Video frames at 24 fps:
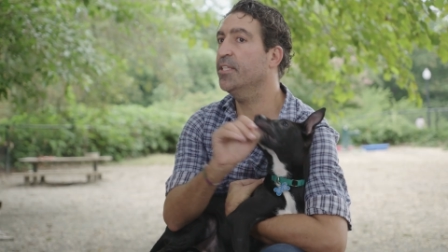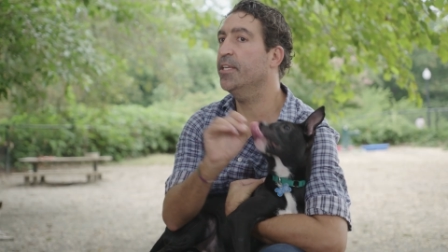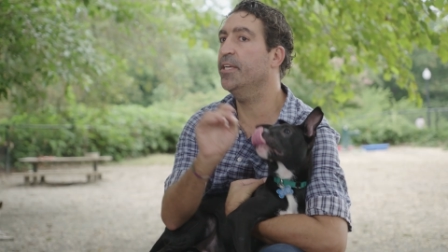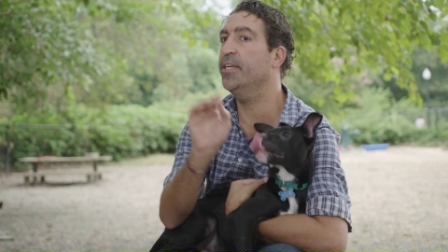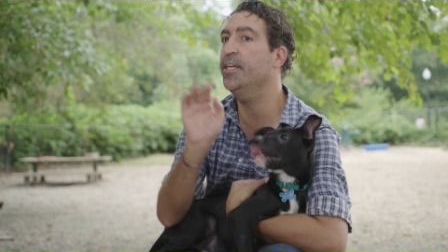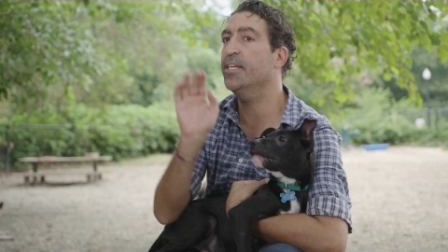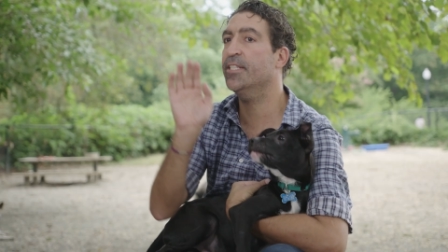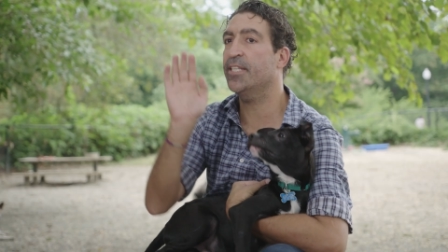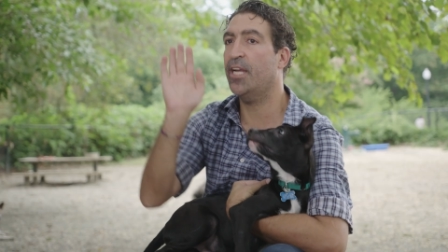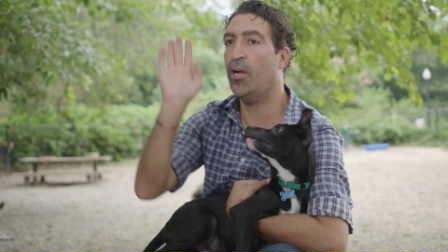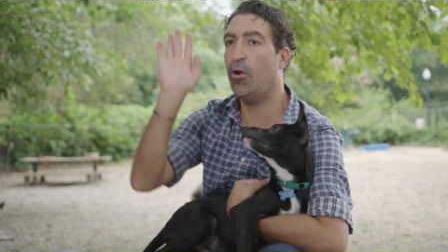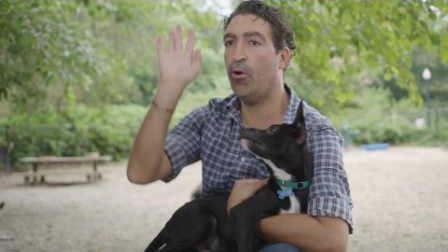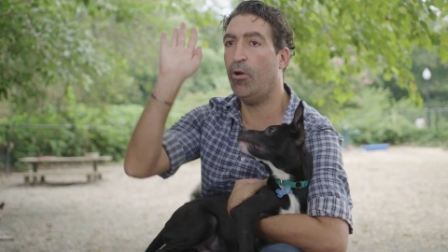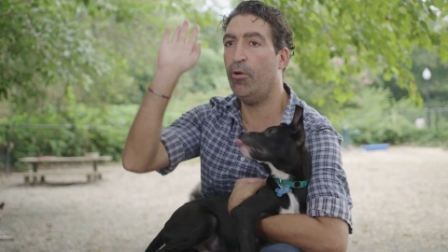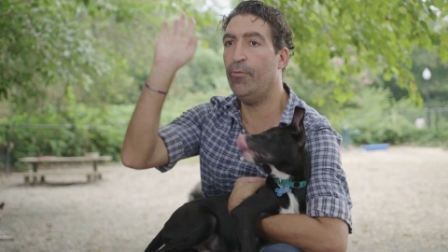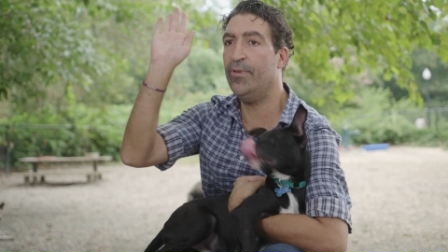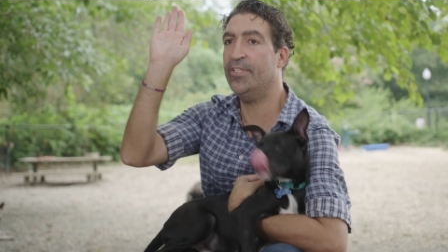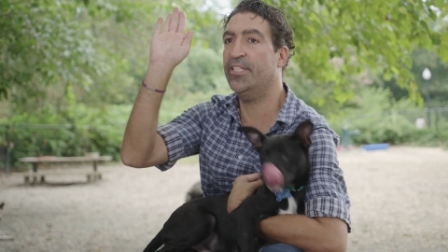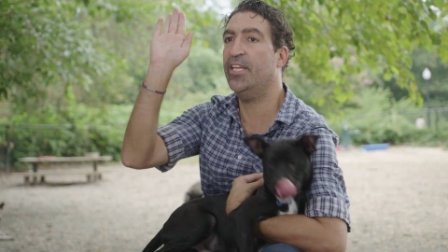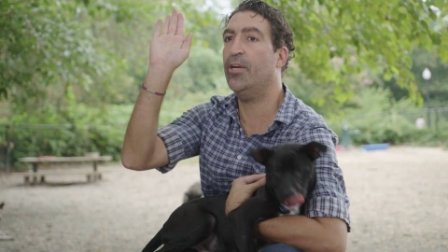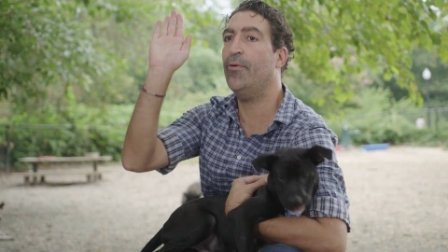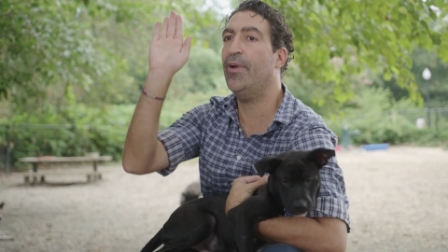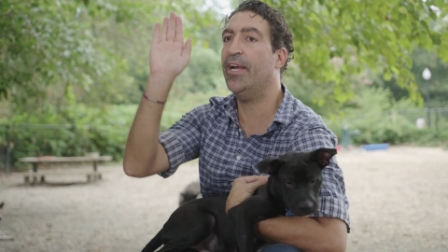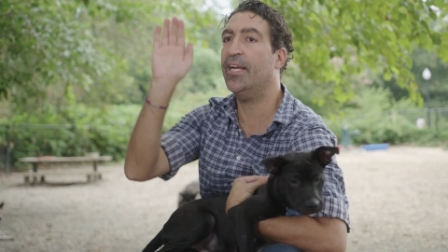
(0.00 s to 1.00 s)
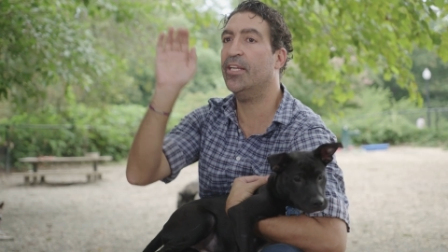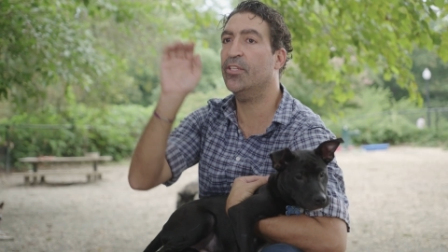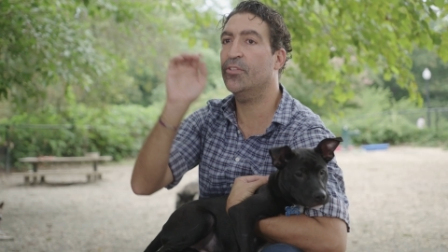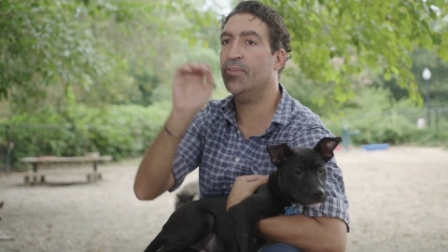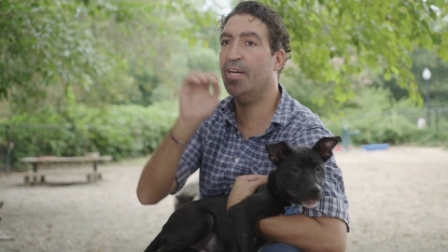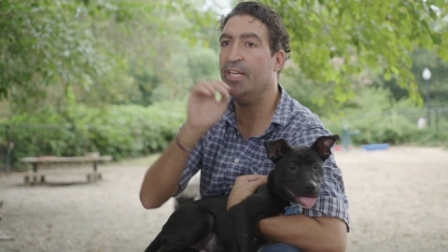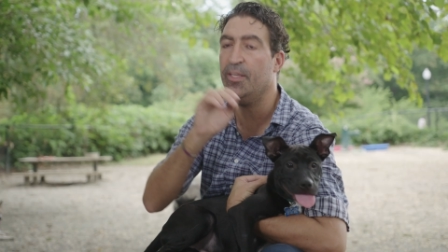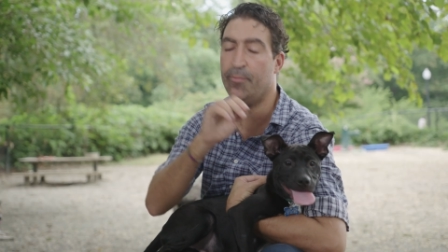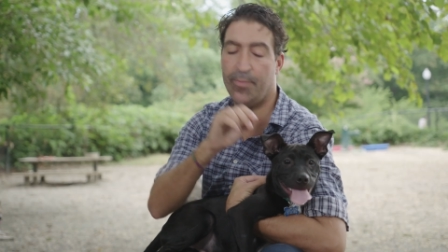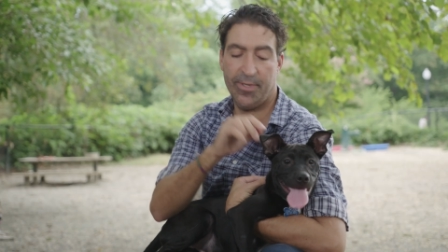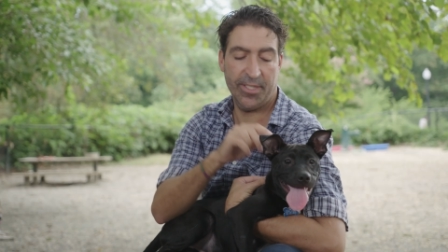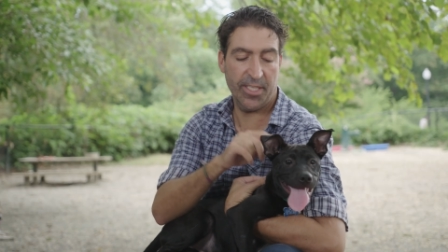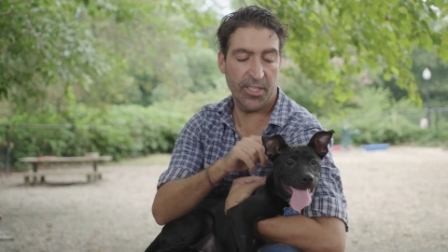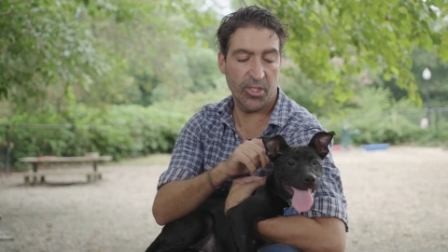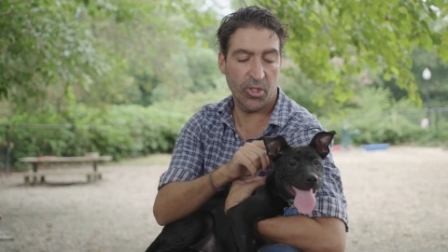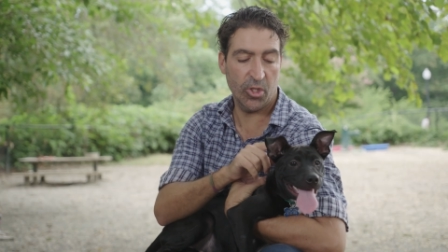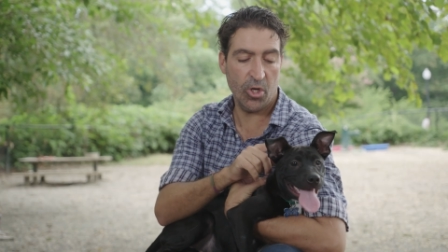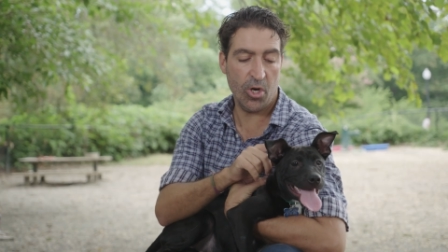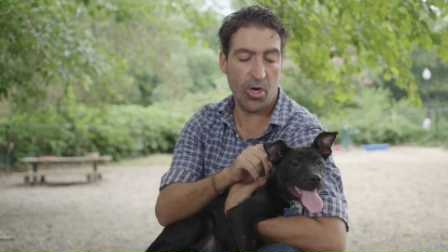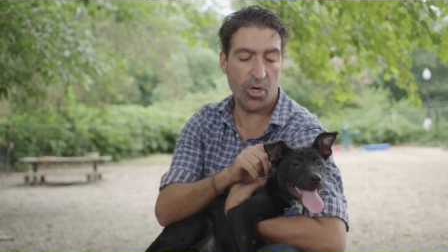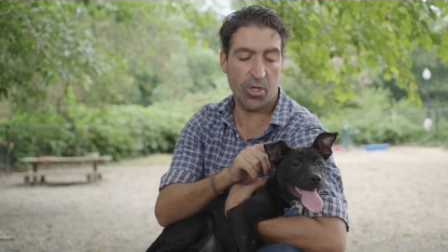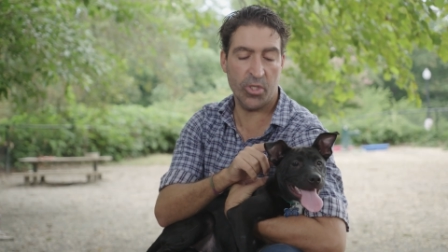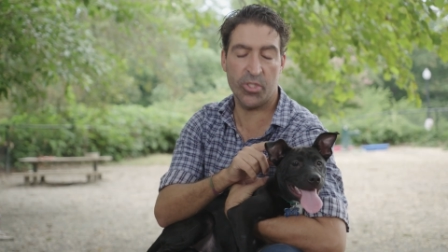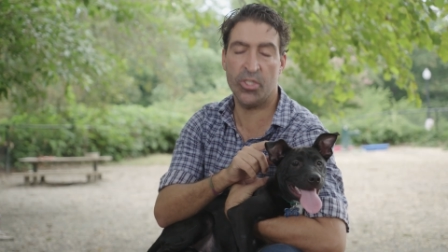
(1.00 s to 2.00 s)
the ears are always erect, right? But in
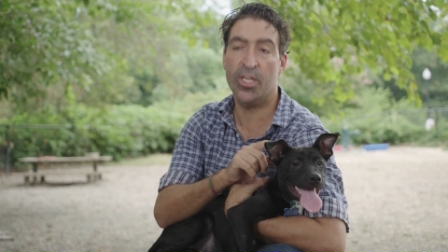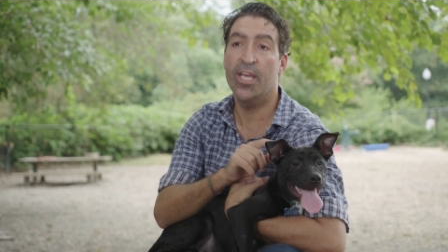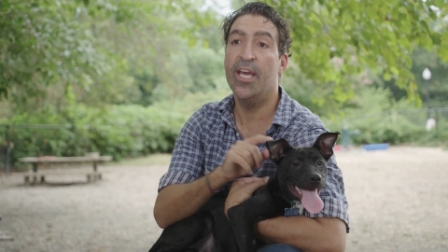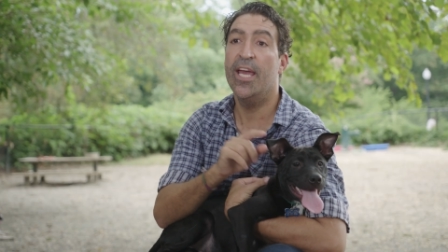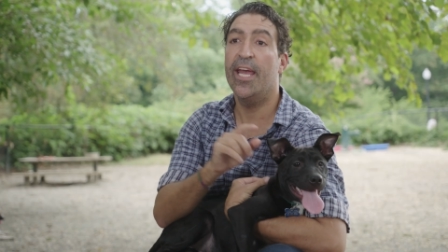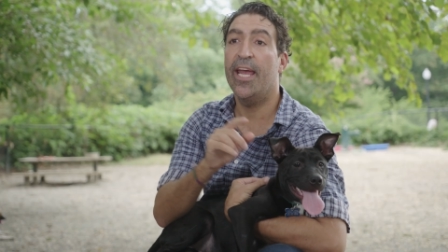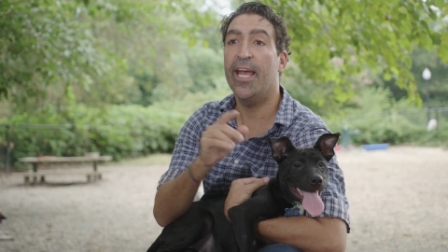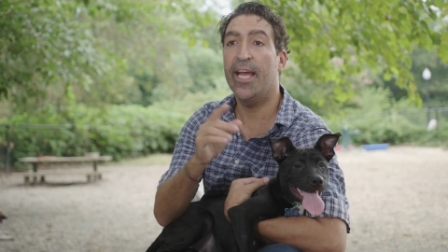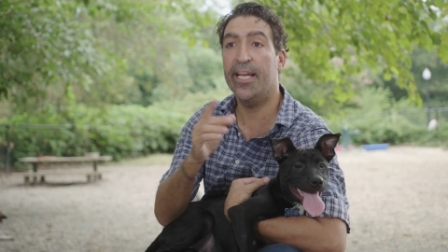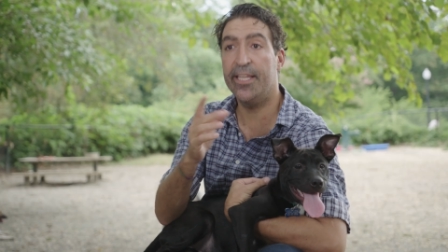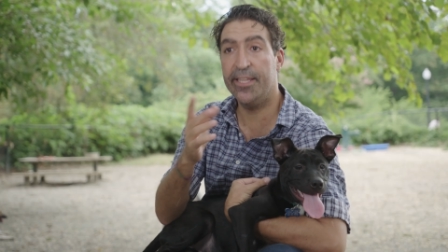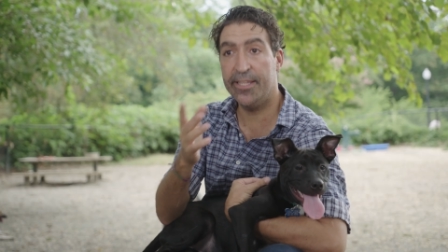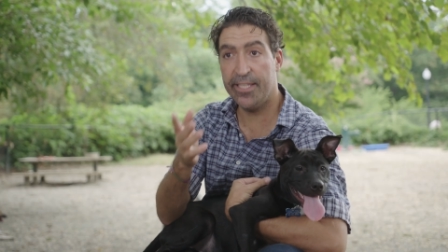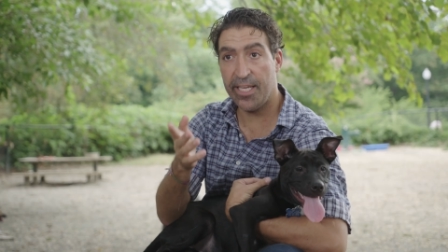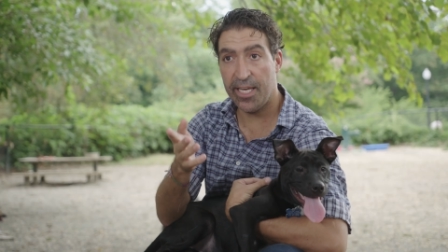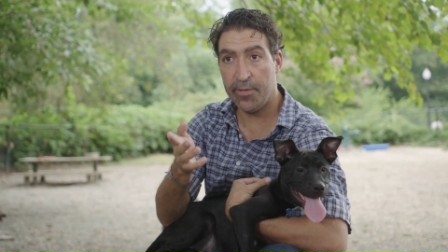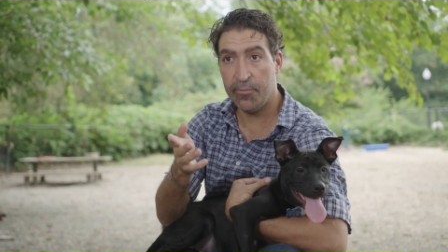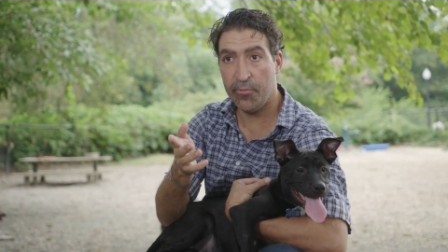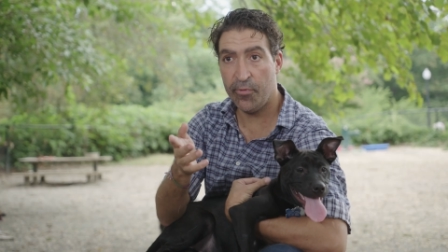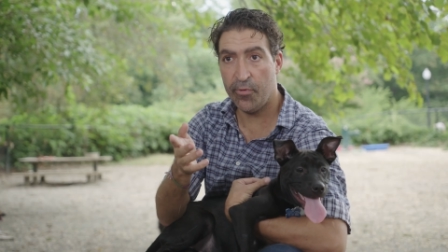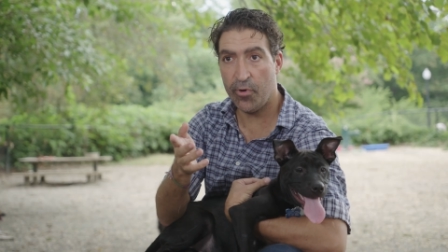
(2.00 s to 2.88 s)
dogs and tame